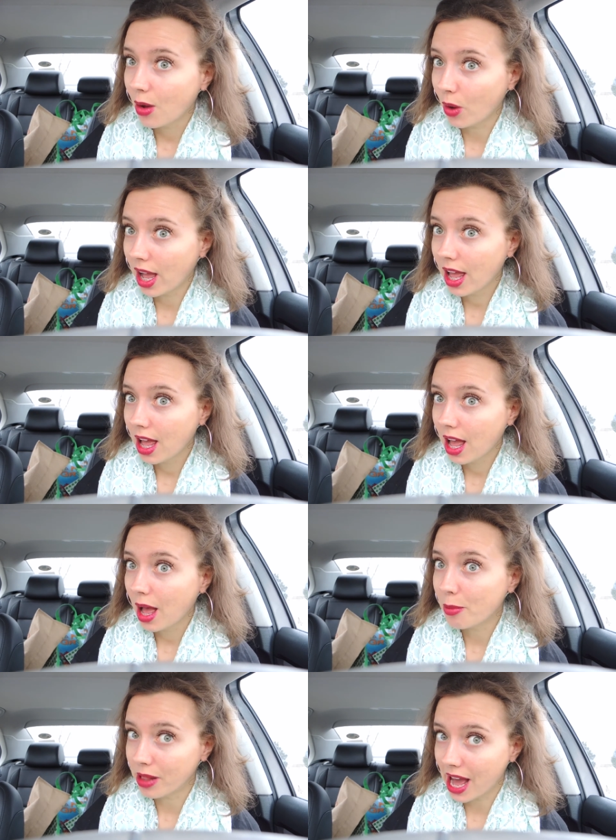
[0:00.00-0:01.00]

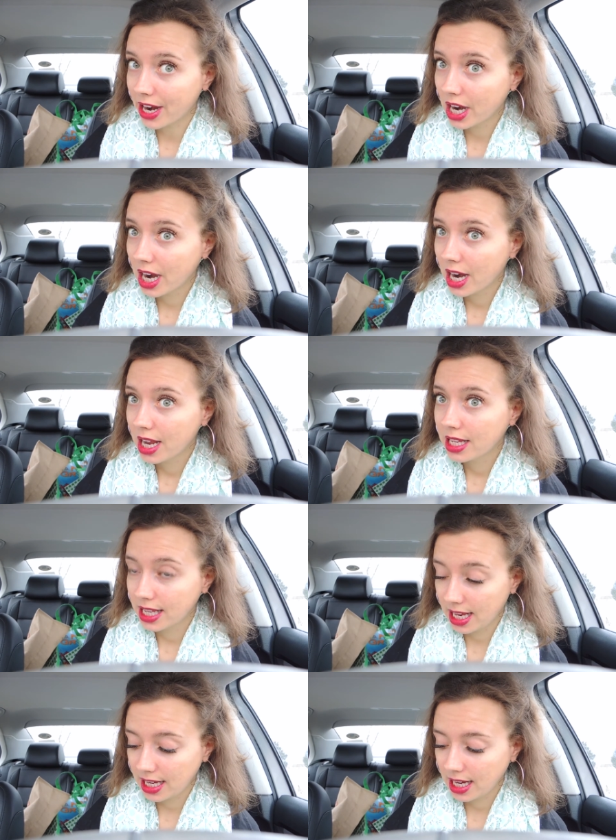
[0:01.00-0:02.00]
bladder,
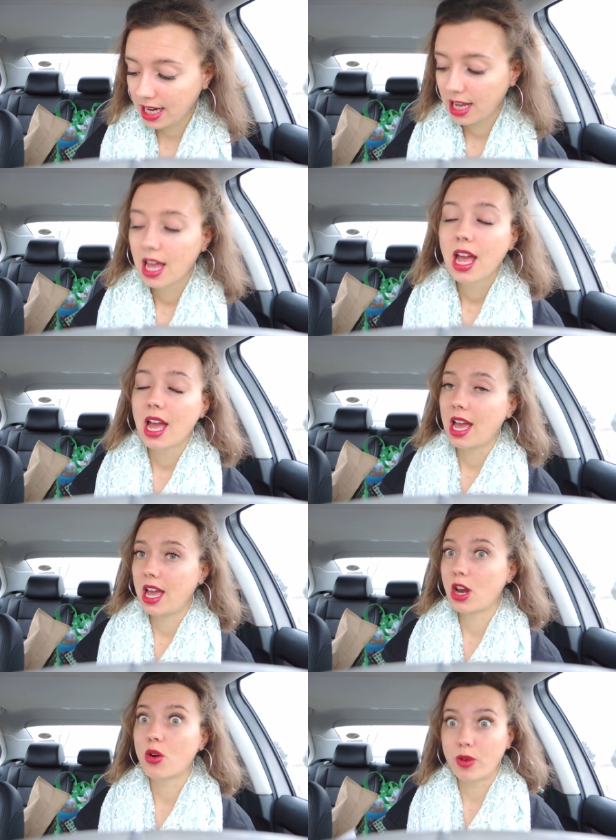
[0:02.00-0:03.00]
kidney,
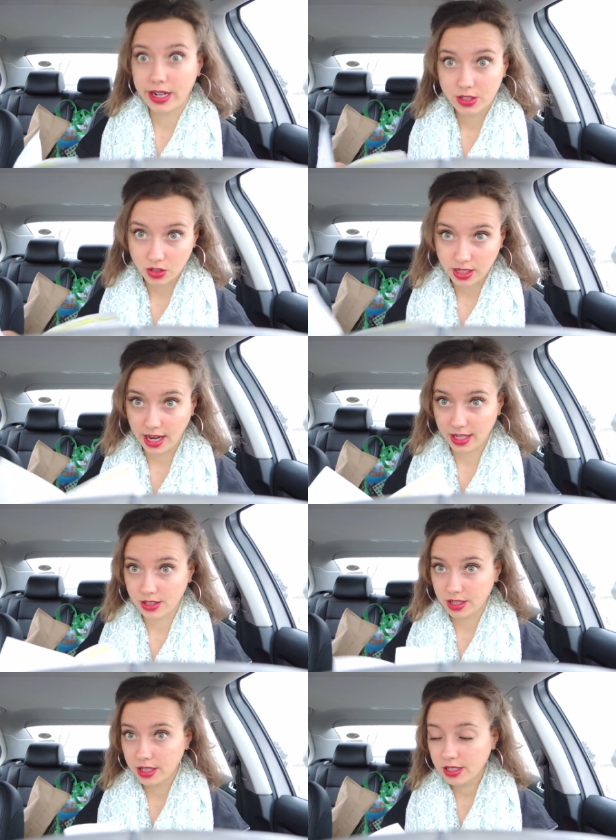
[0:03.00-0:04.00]
and rectal
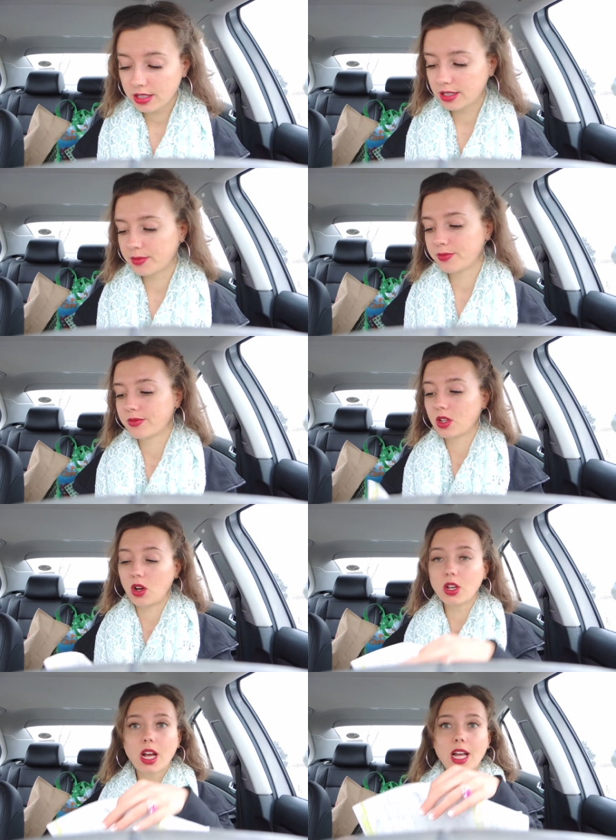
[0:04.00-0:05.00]
cancers.
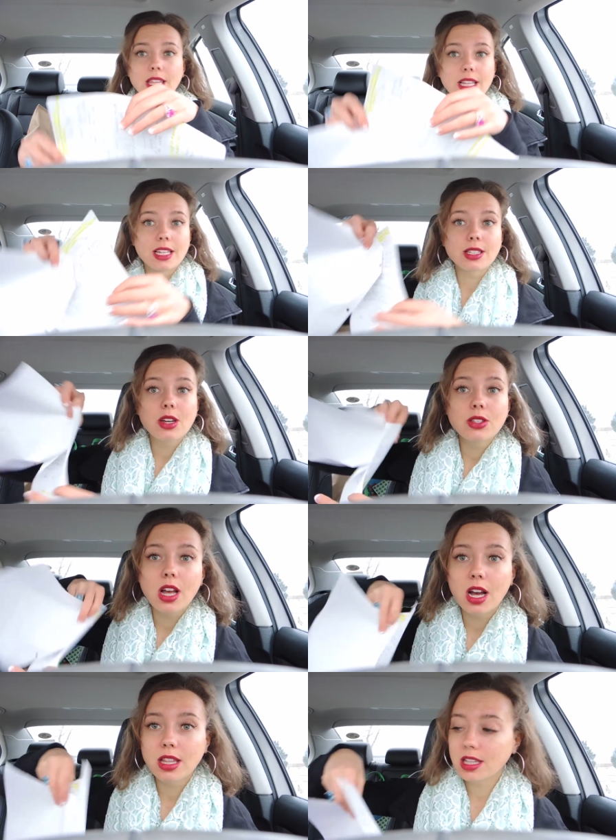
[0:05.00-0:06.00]
Hold on, the list goes
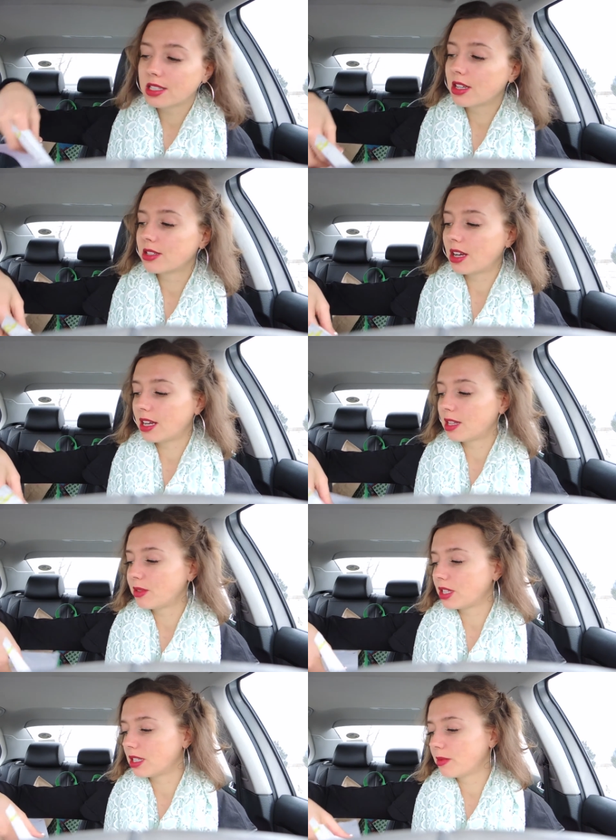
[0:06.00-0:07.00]
on, Let
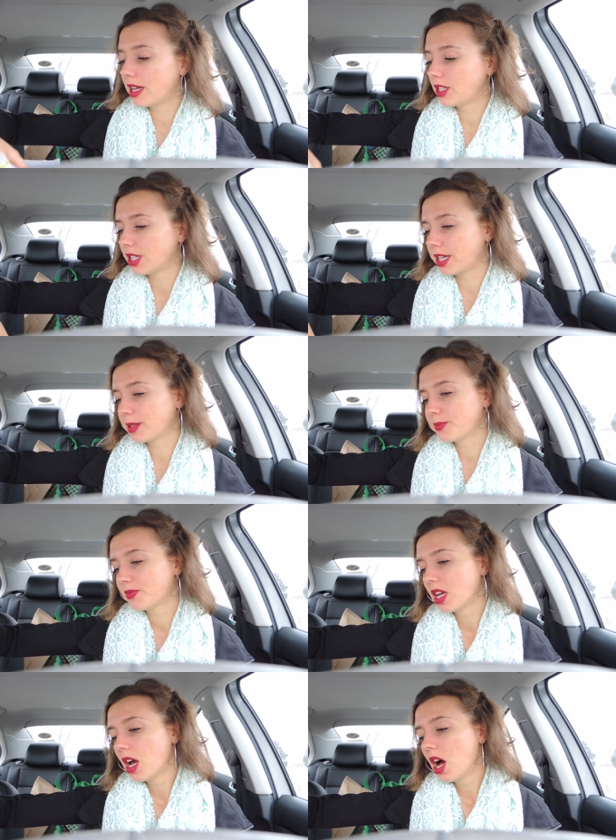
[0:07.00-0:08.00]
me turn the page here.
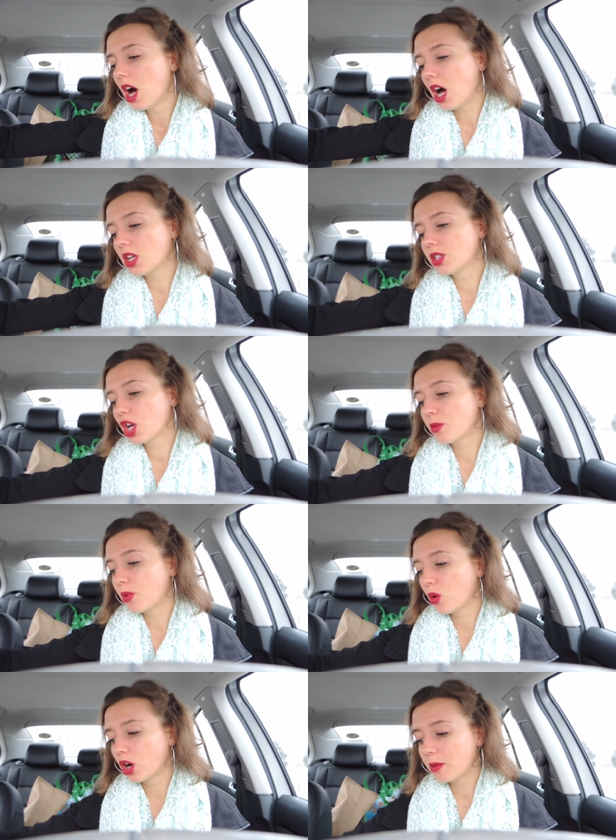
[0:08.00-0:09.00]
Also,
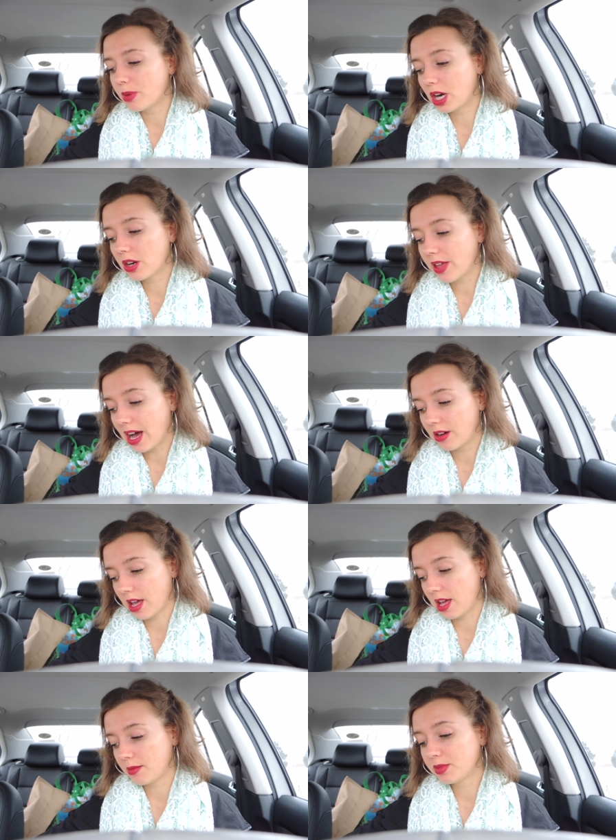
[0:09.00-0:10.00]
poor birth
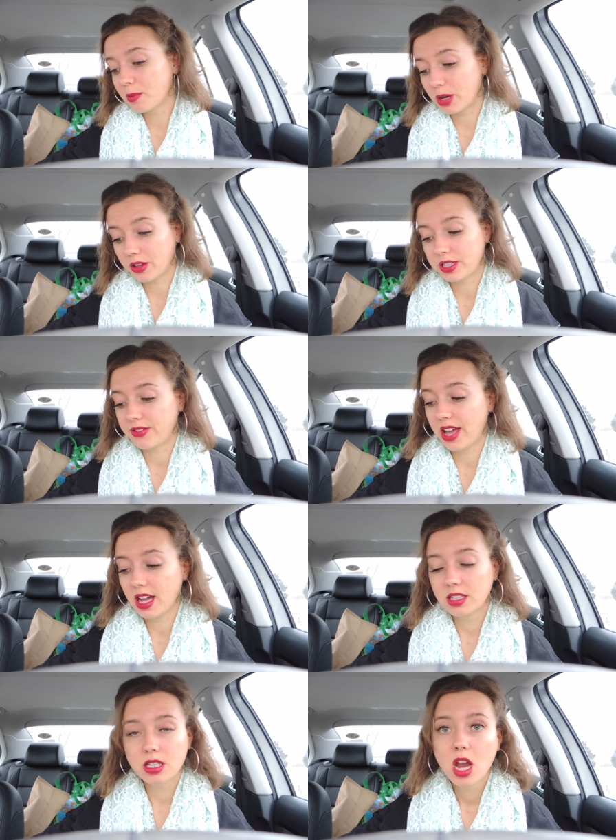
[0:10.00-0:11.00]
outcomes, birth
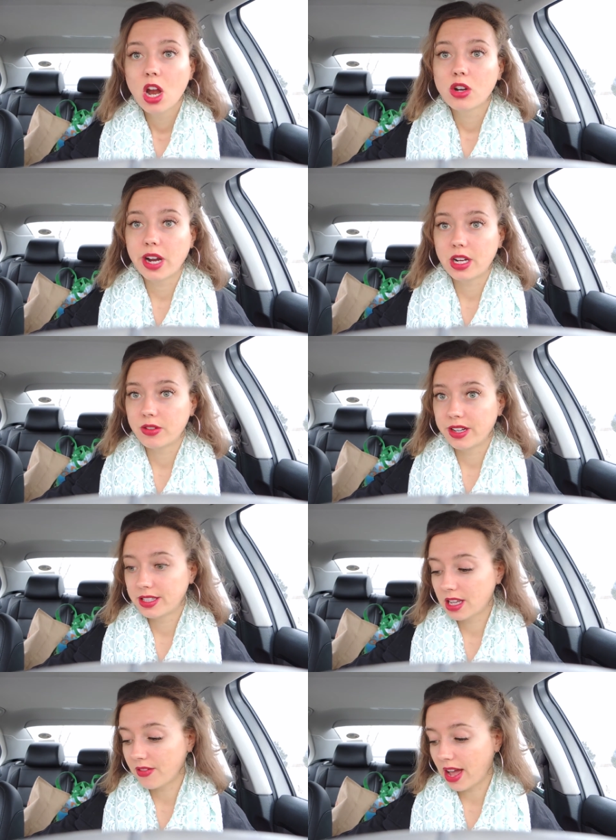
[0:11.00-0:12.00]
defects, greater
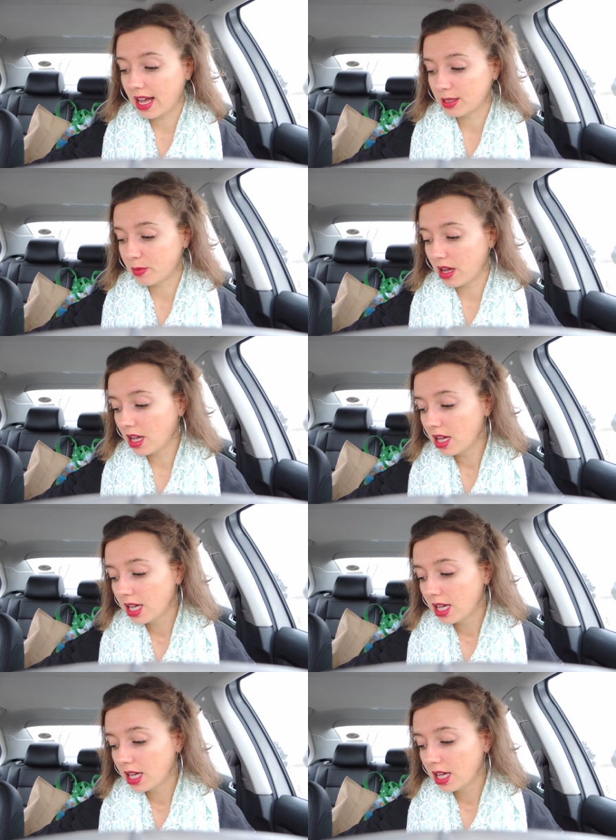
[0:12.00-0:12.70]
risk of asthma,